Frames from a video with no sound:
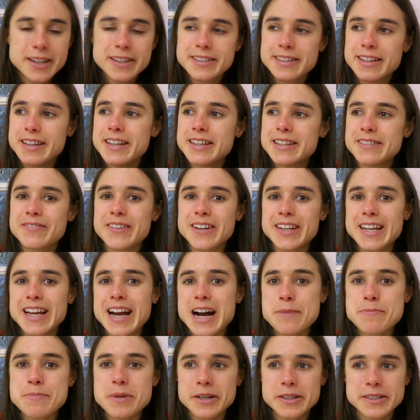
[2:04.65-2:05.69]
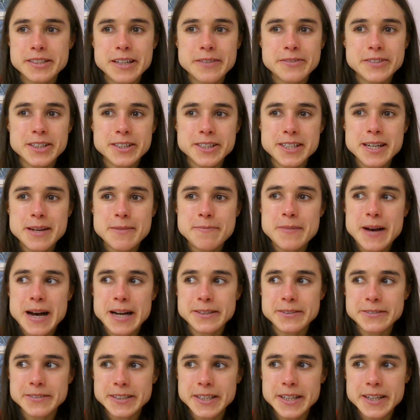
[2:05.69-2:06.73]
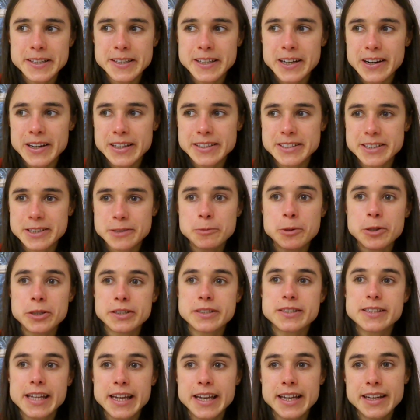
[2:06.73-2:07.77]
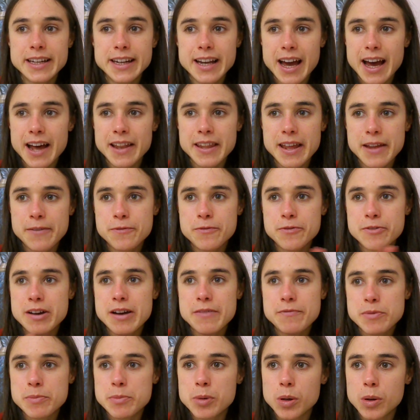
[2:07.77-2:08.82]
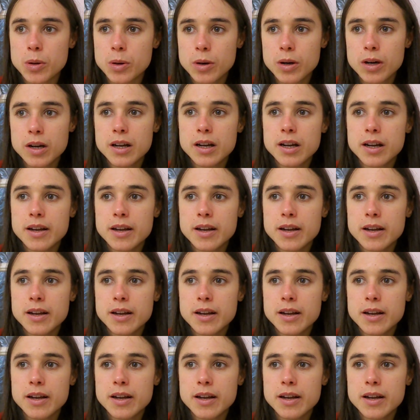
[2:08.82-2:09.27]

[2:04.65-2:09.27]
So it's funny how books have such an impact on you, like just one scene and then forevermore,